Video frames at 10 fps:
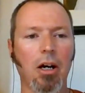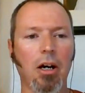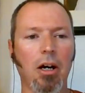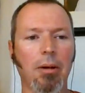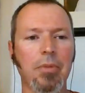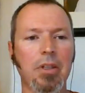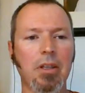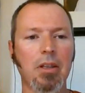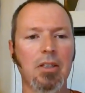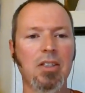Um,
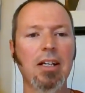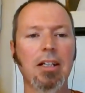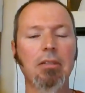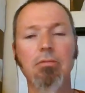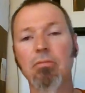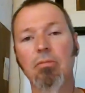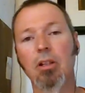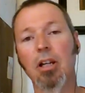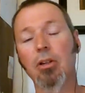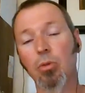setting,
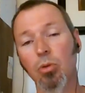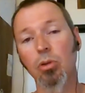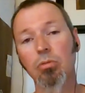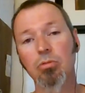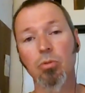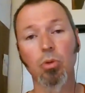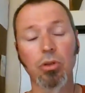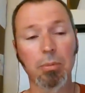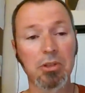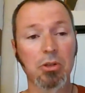another rule,
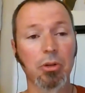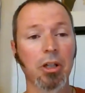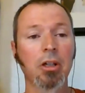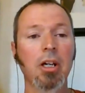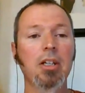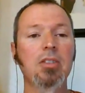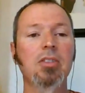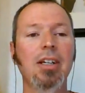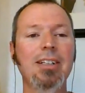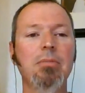rule number two here
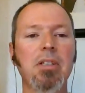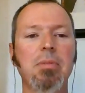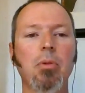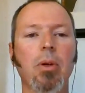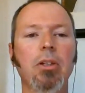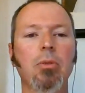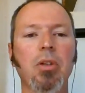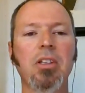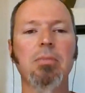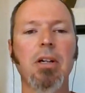setting must be rendered
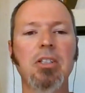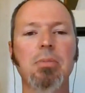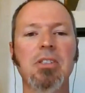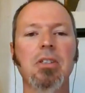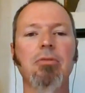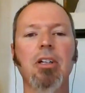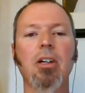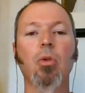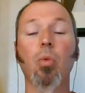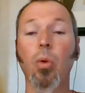with as much
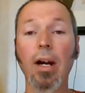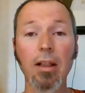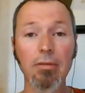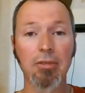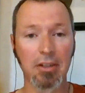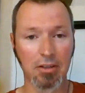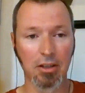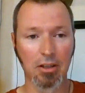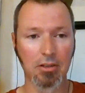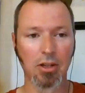specific, relevant
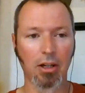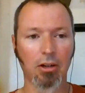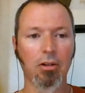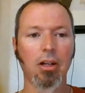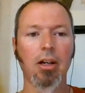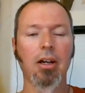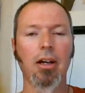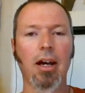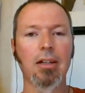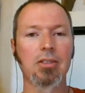detail
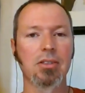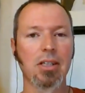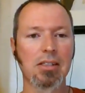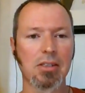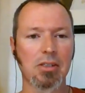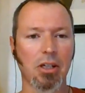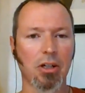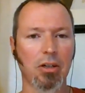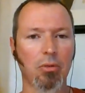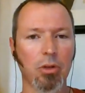as
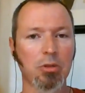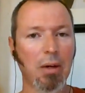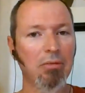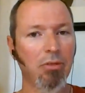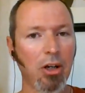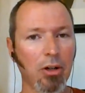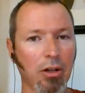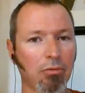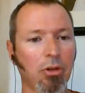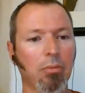necessary, which might
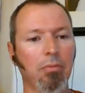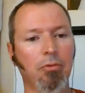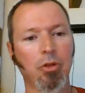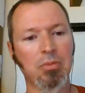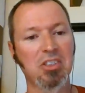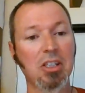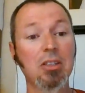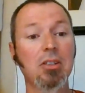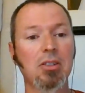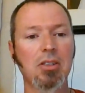vary from, from
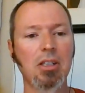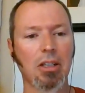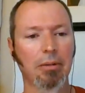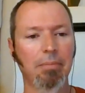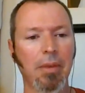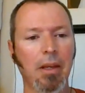scene to scene.